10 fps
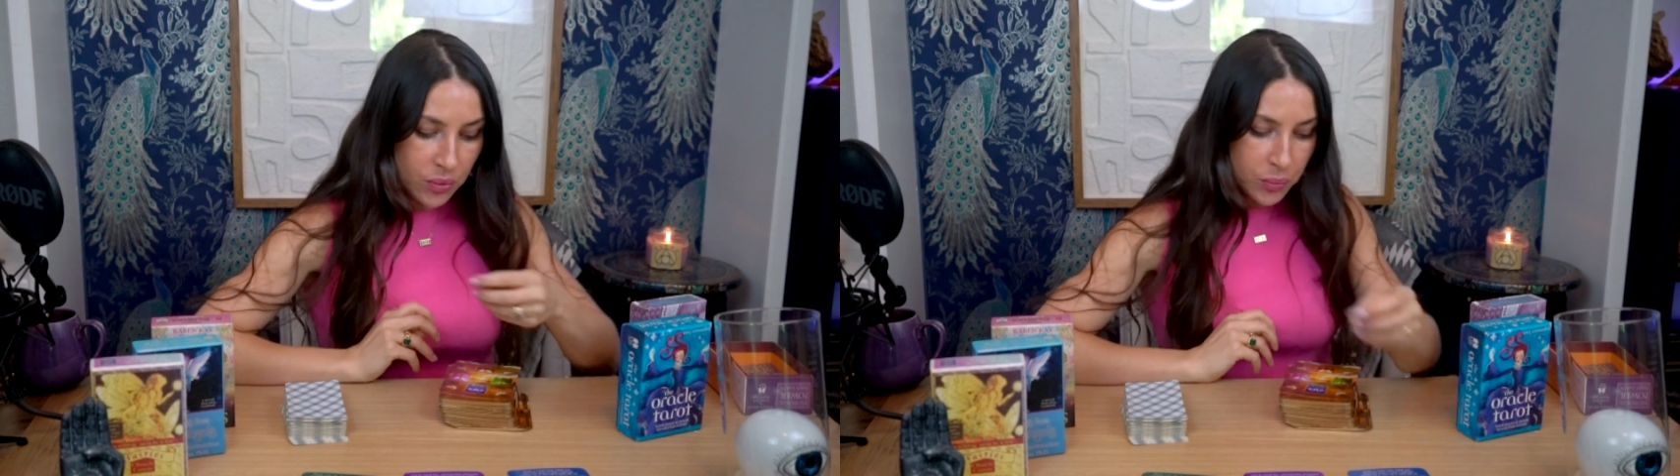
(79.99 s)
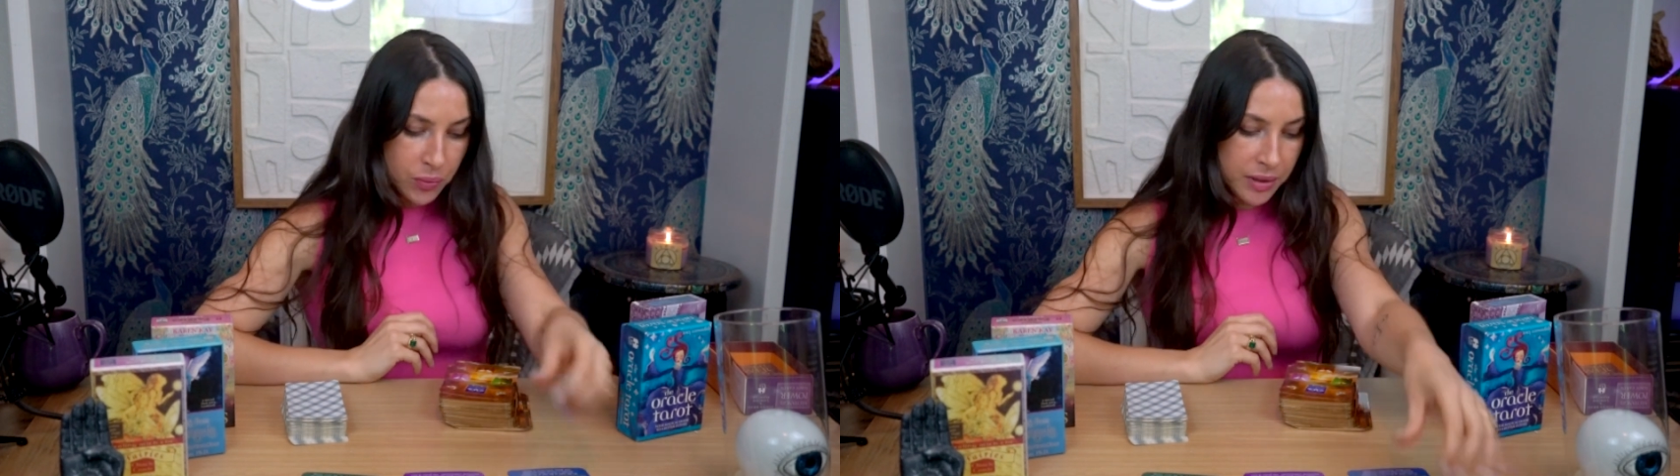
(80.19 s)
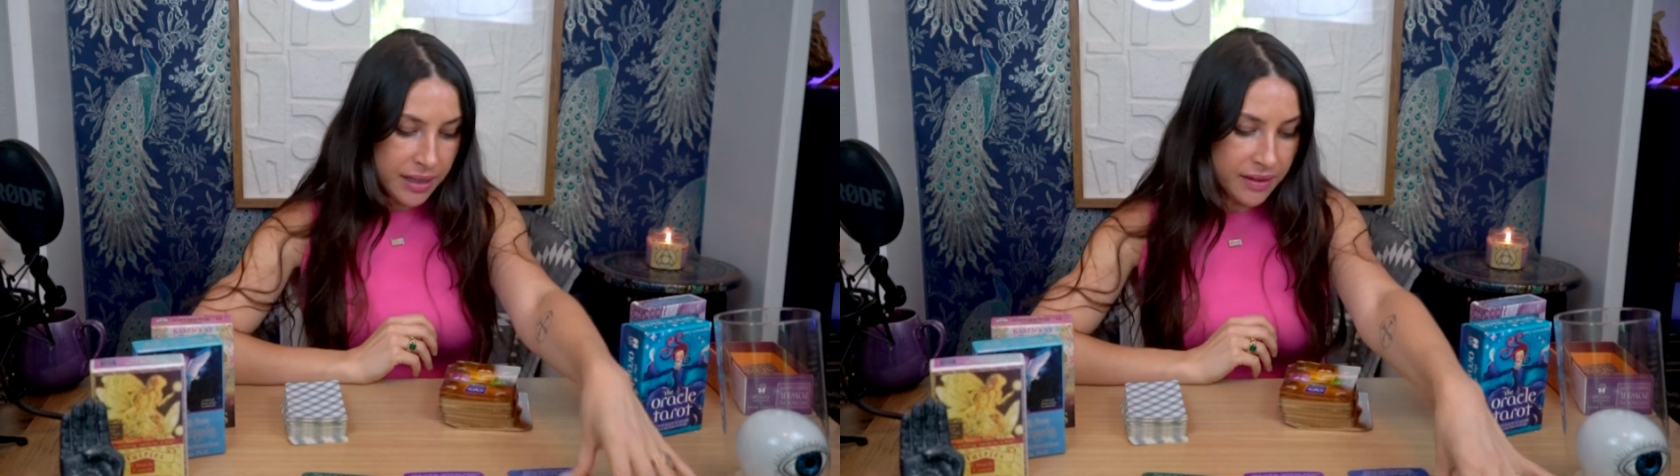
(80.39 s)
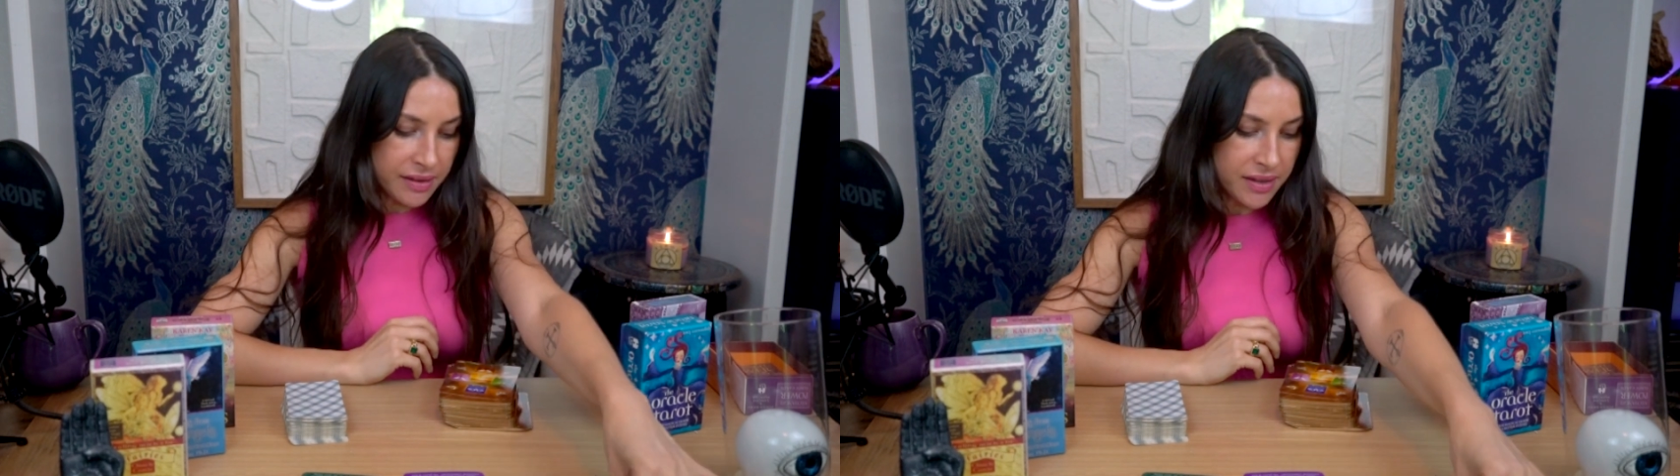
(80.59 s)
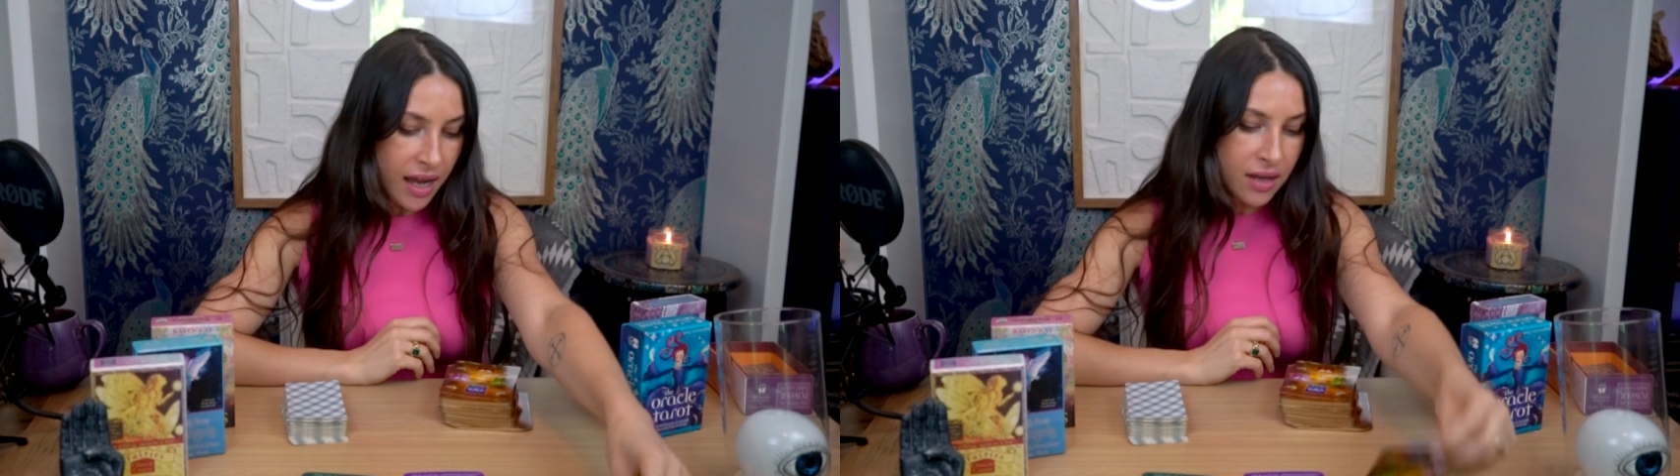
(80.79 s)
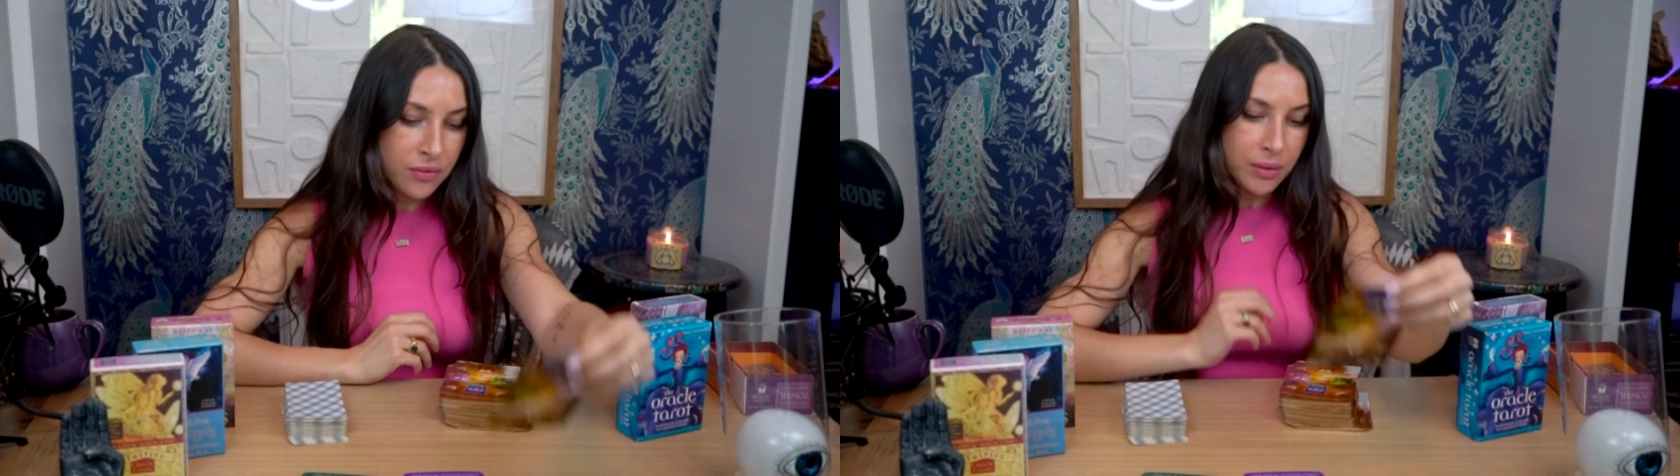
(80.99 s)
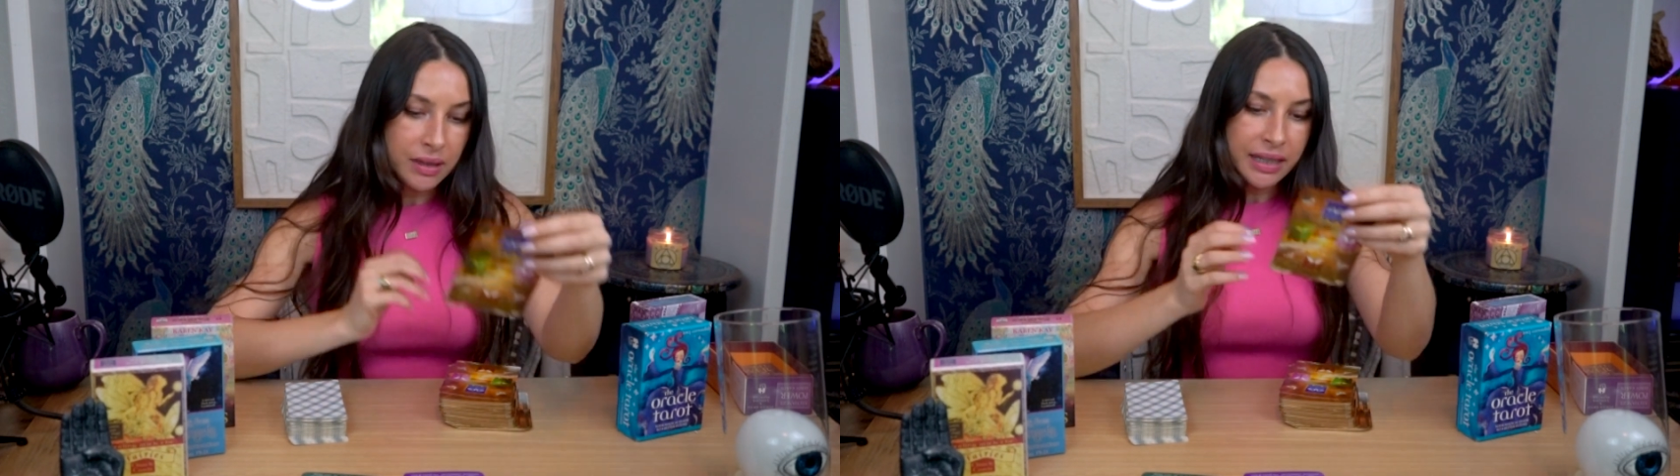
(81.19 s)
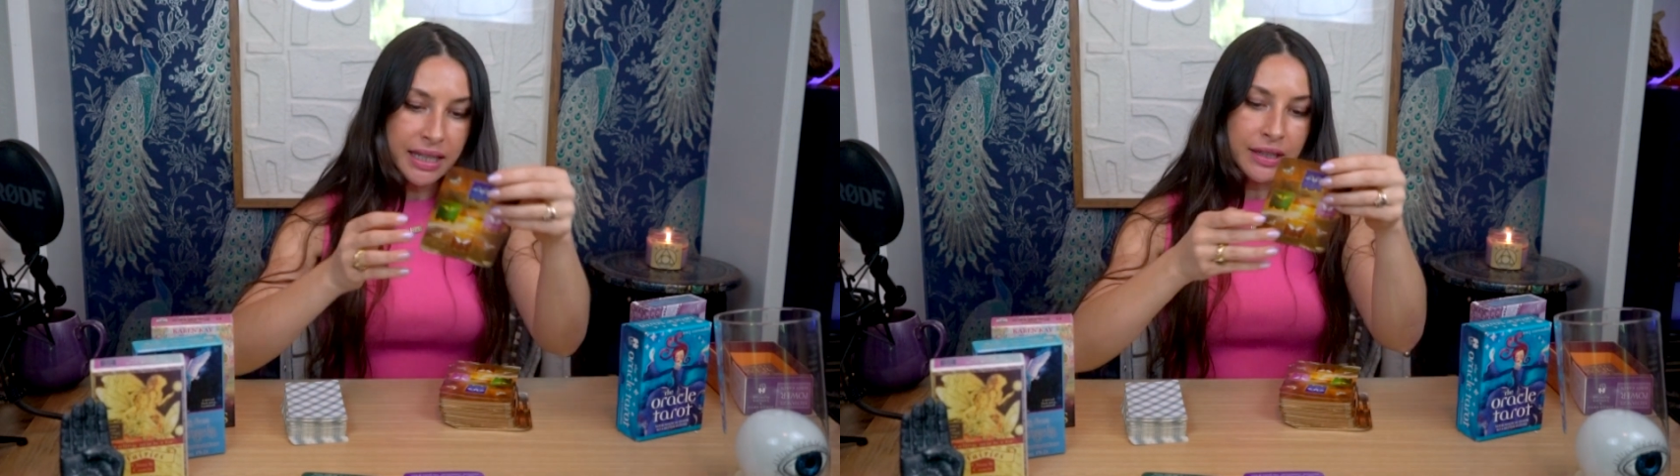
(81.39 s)
Breathe a sigh of
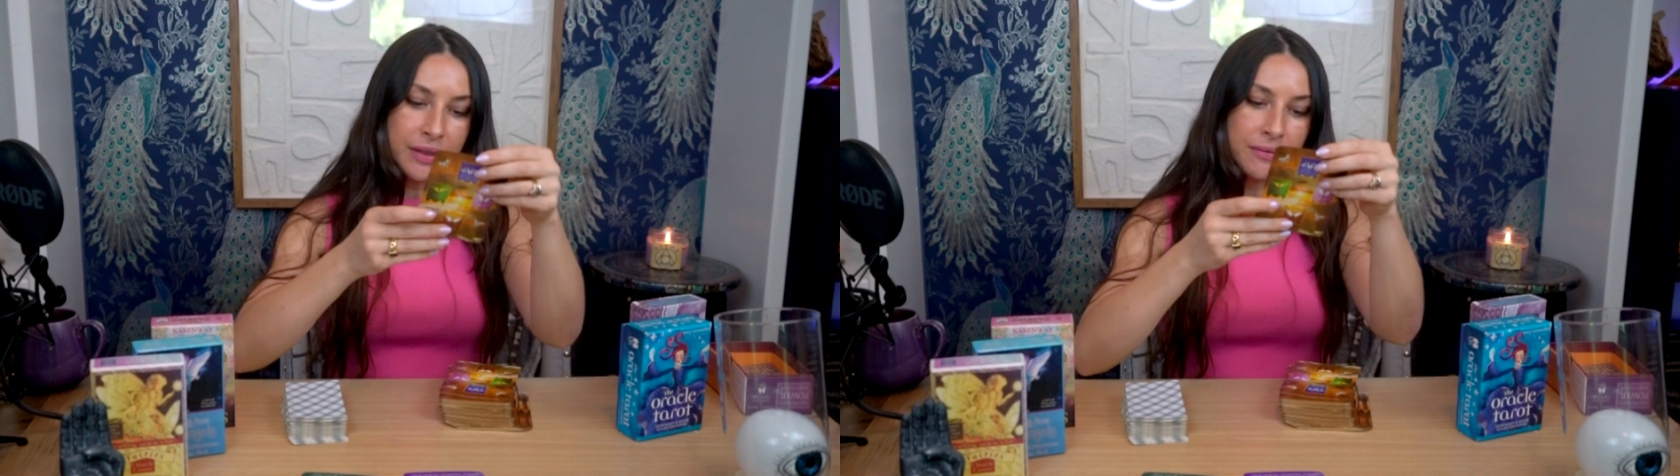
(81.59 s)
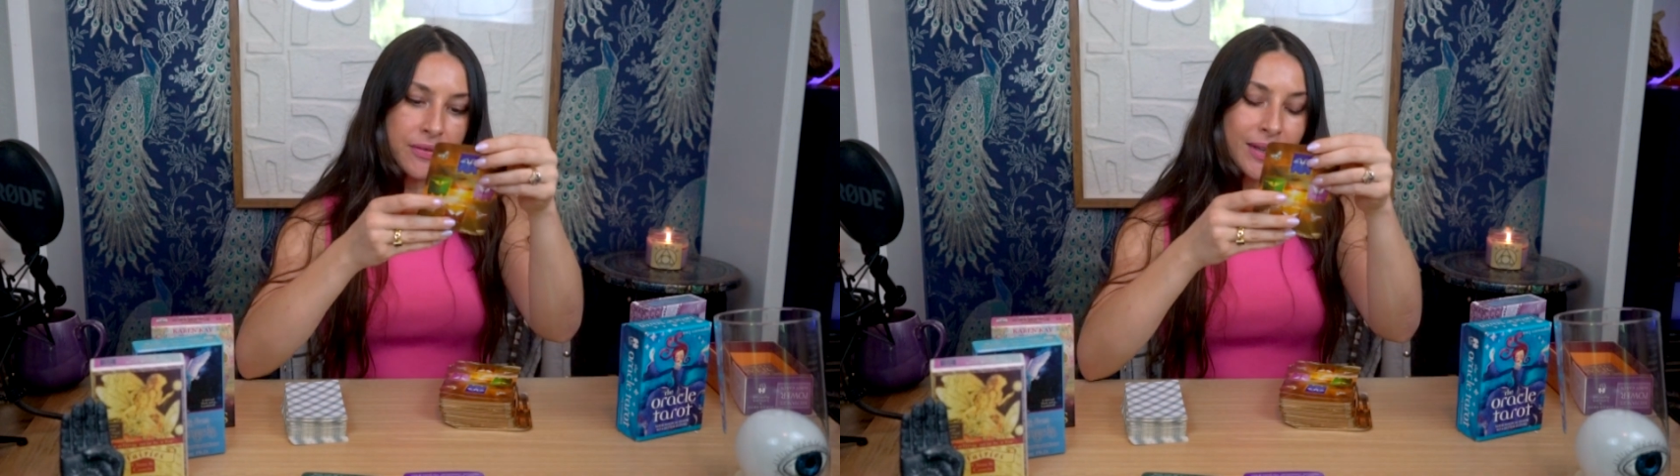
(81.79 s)
relief,